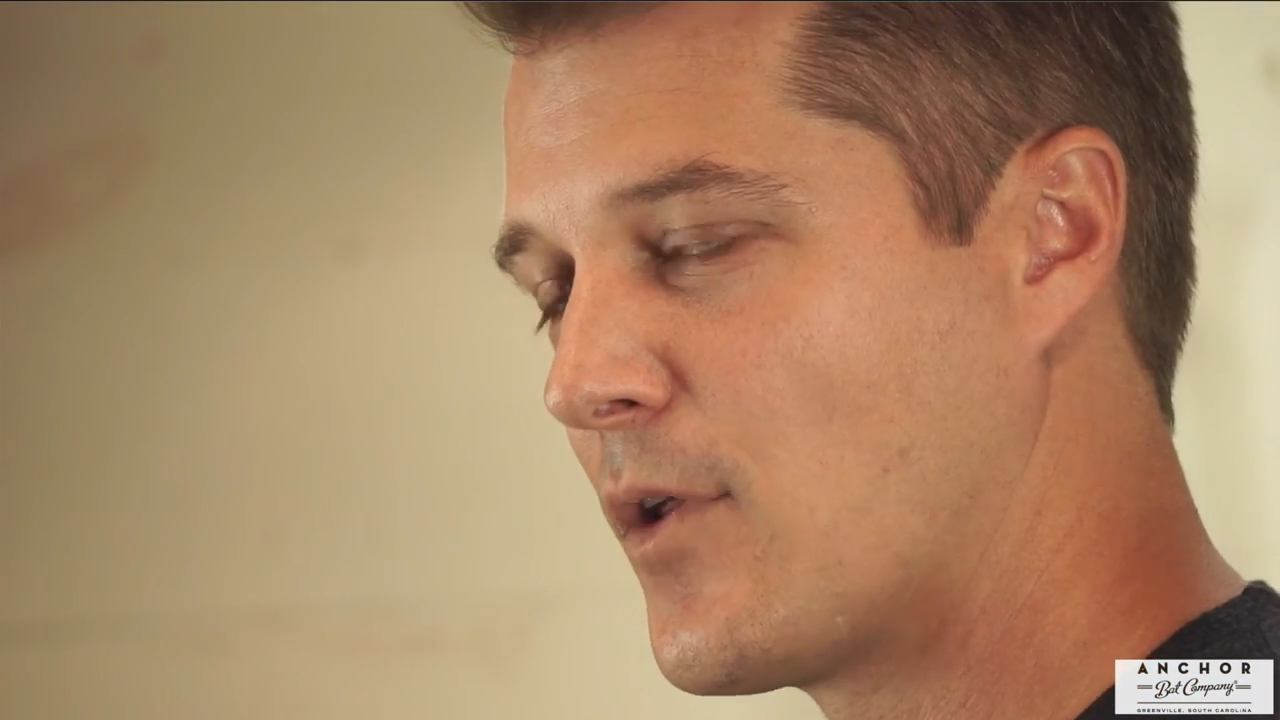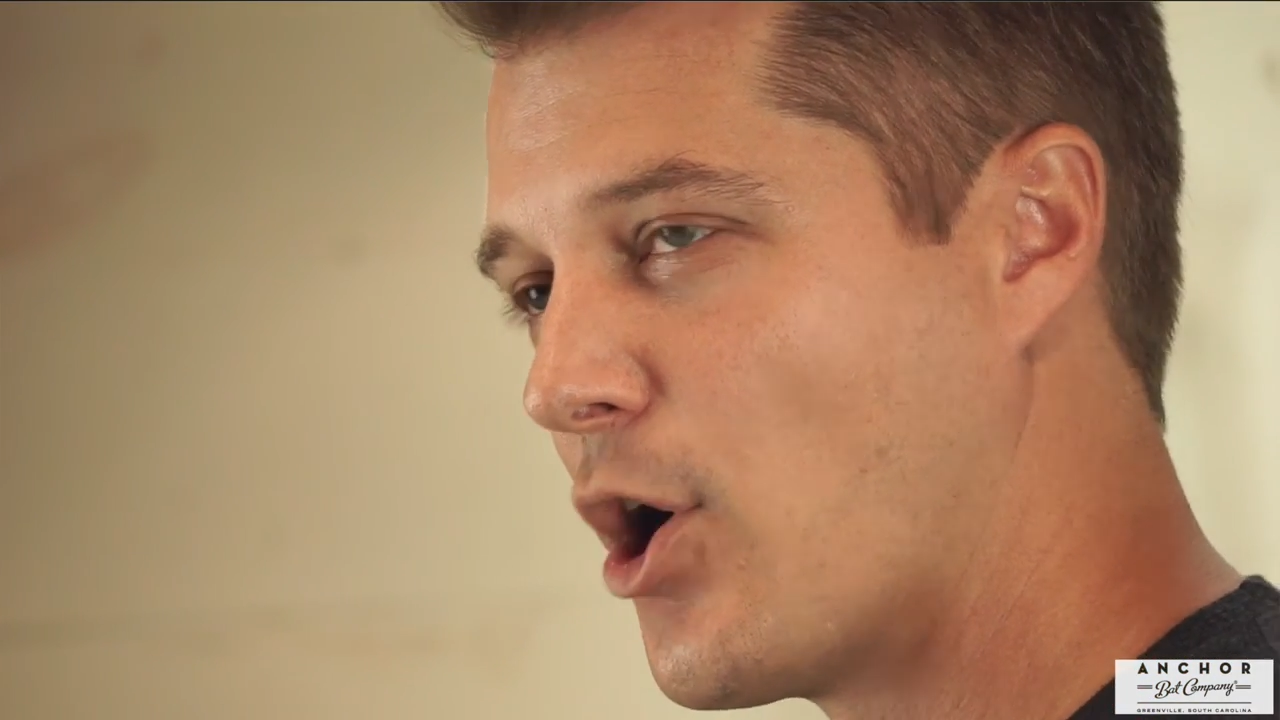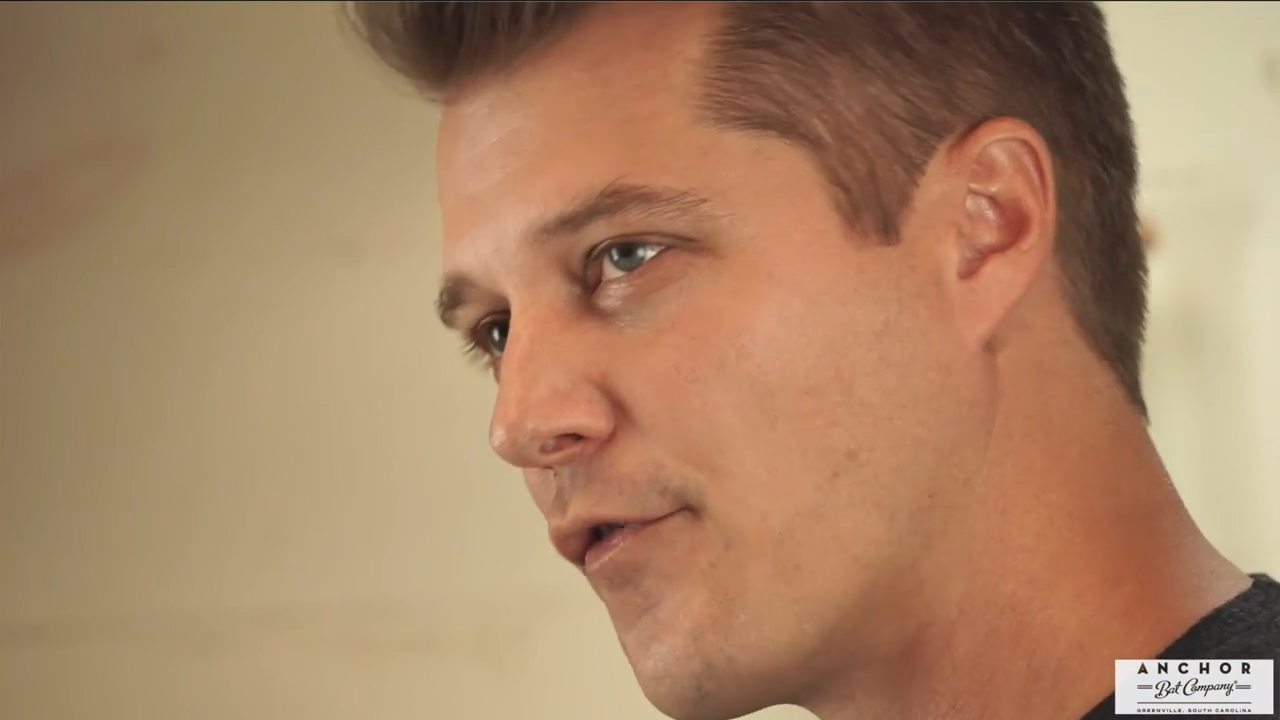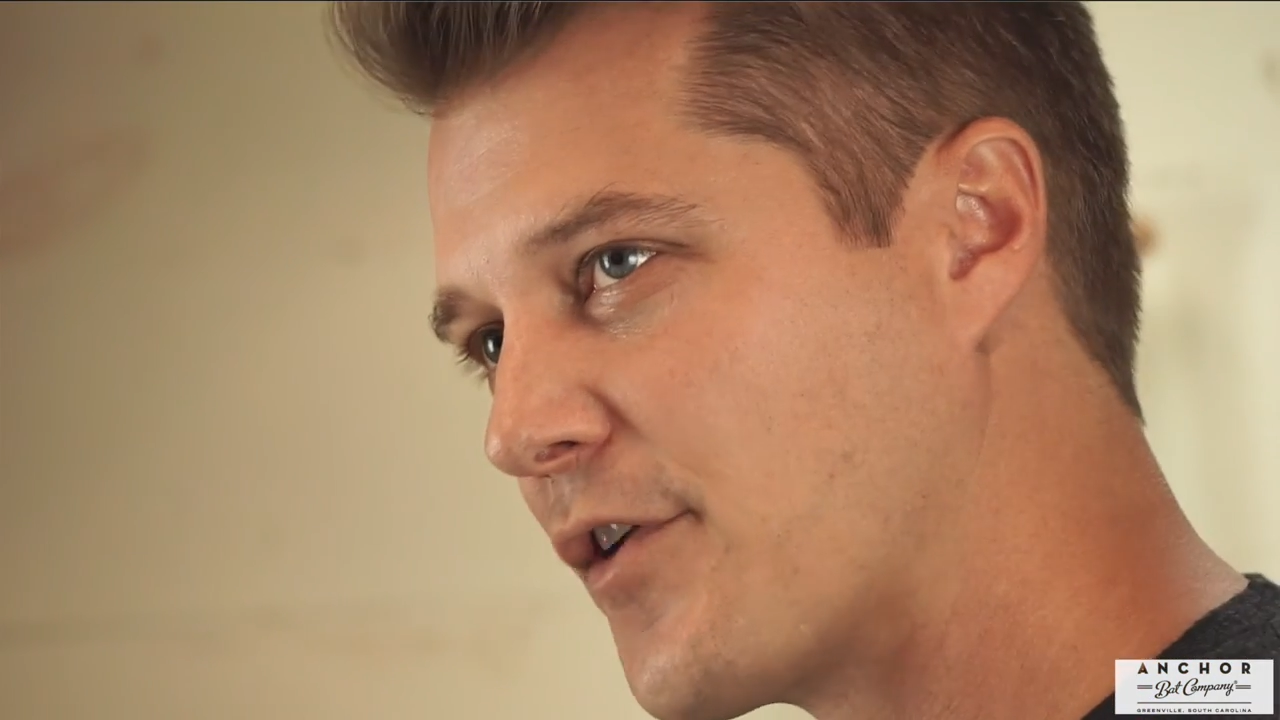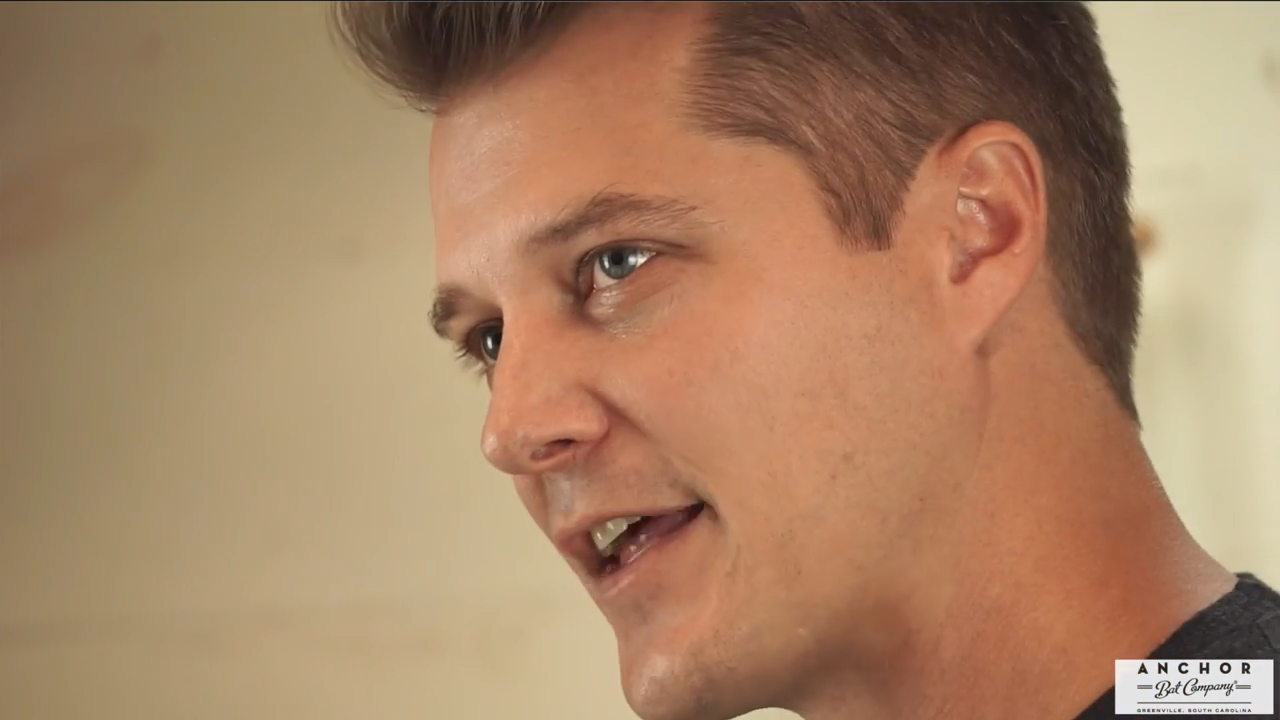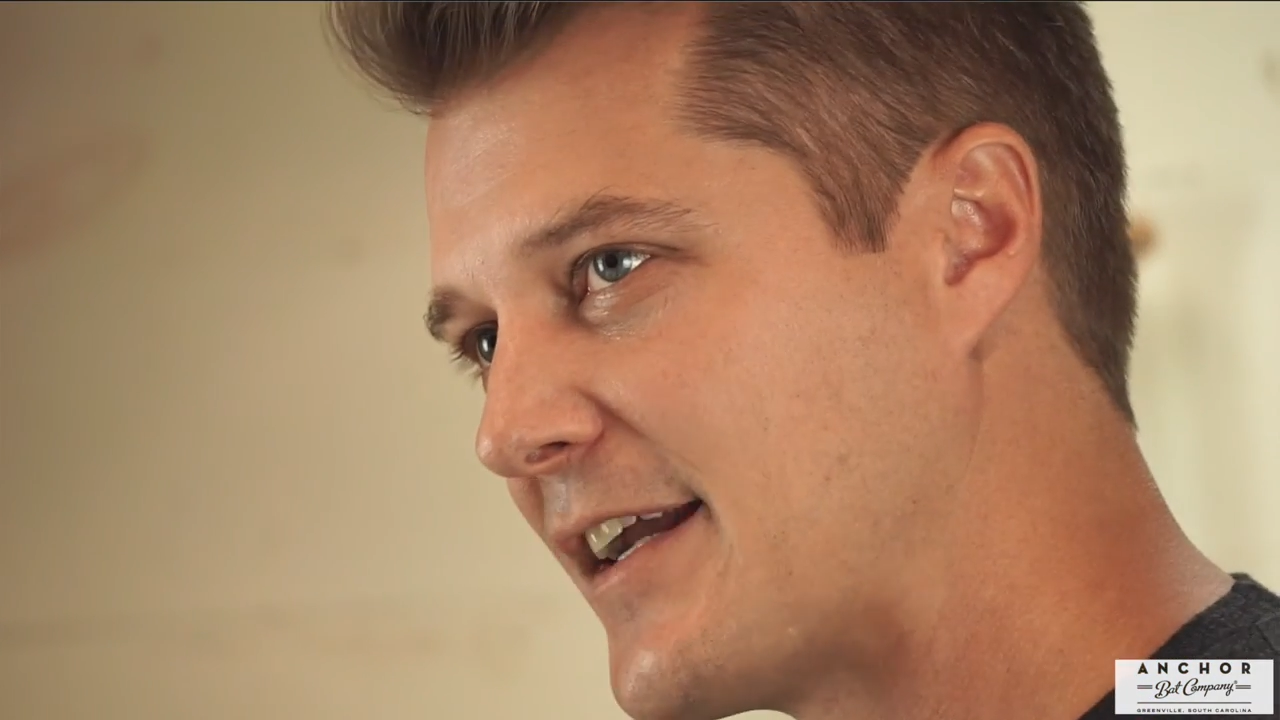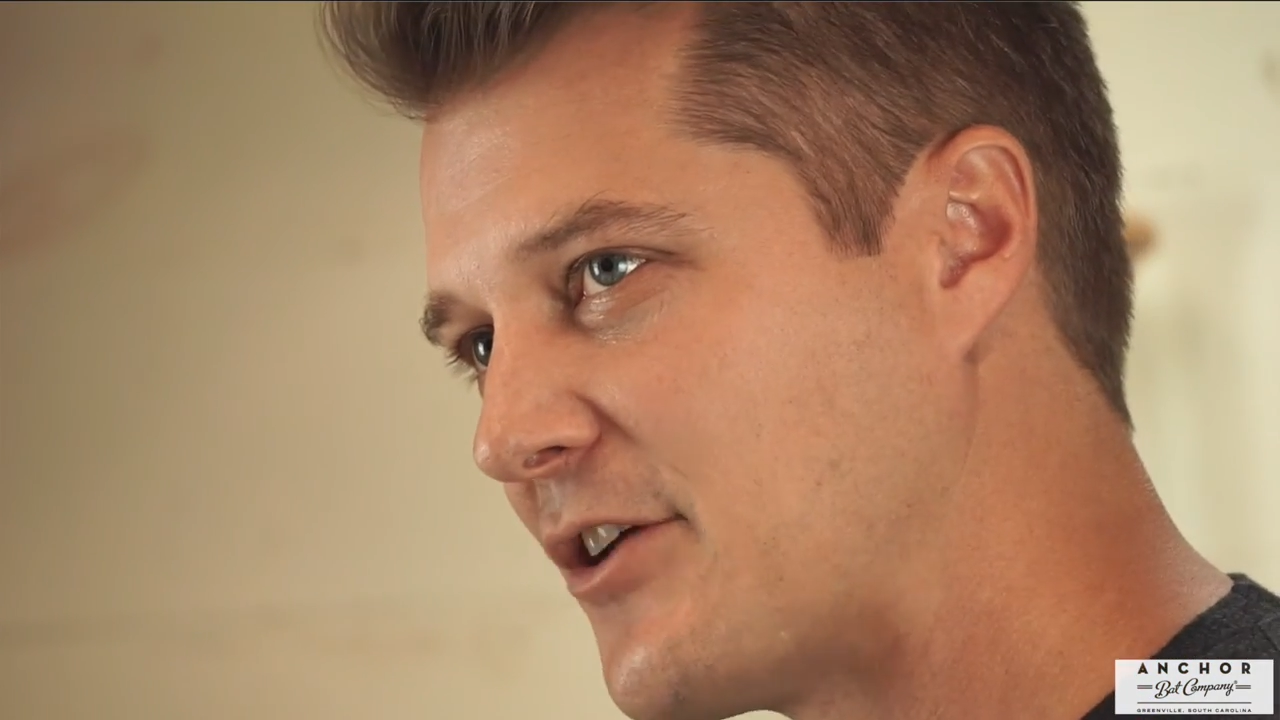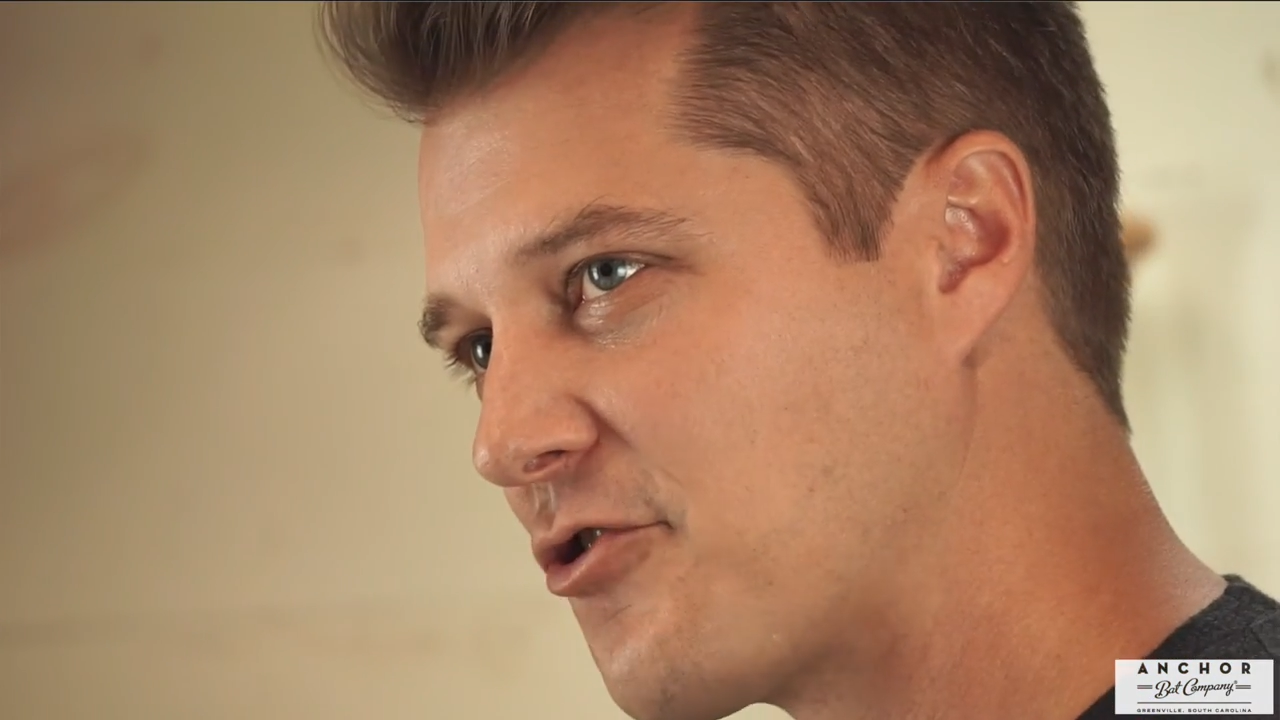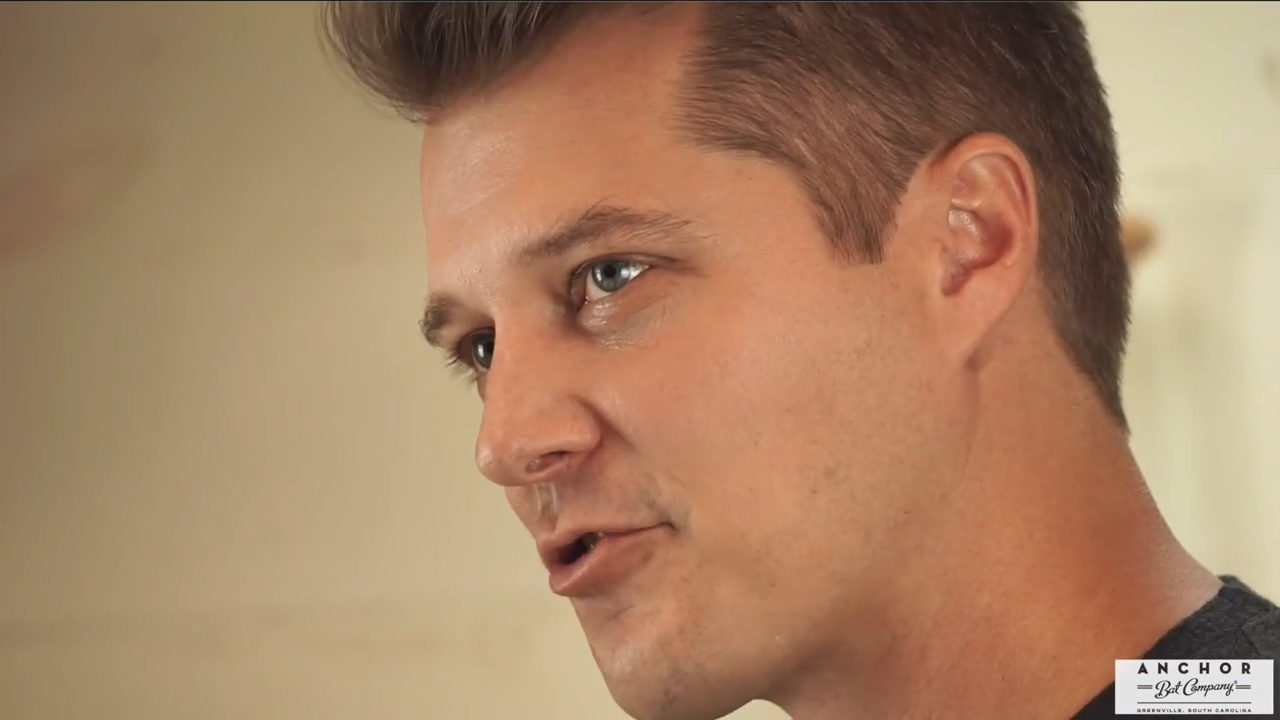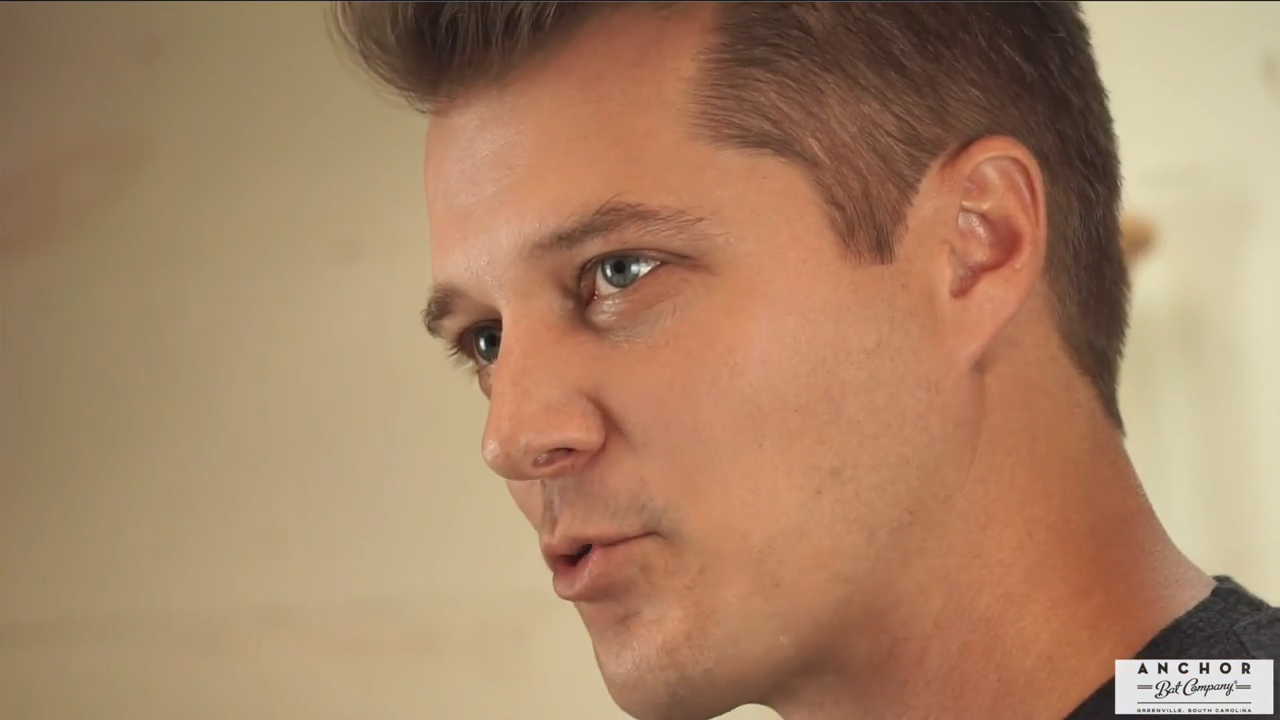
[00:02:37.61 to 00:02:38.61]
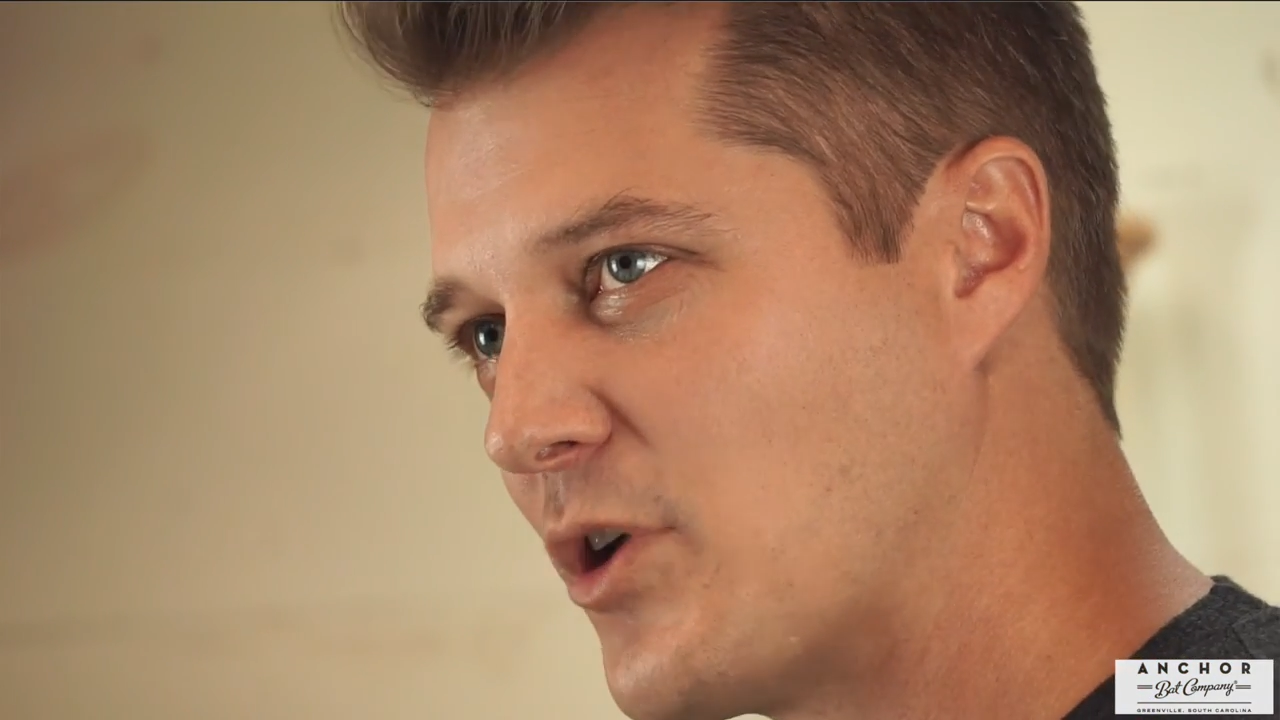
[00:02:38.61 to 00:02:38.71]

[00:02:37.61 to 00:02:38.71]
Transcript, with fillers: Hopefully that answers some